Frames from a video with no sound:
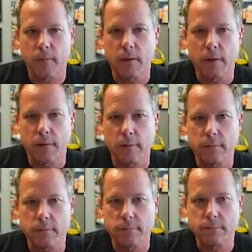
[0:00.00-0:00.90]

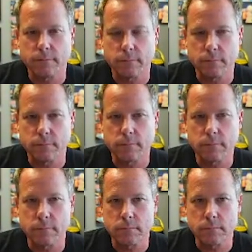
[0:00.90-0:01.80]

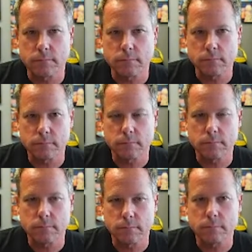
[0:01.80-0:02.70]

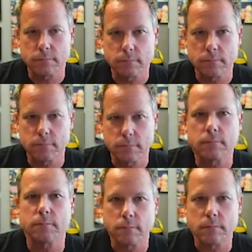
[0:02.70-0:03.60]

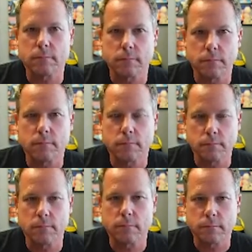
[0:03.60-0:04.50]

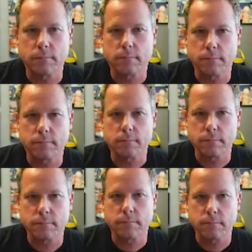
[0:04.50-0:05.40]

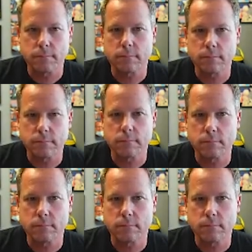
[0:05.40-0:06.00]
This person isn't speaking.